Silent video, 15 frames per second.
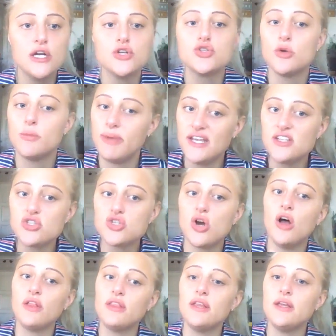So based
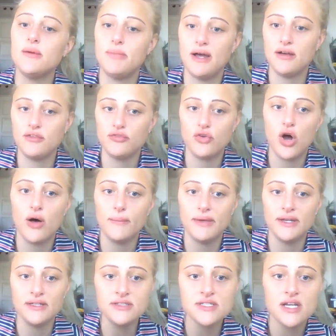on the above
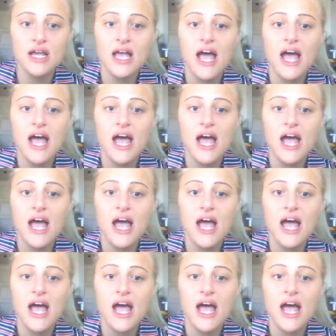comment,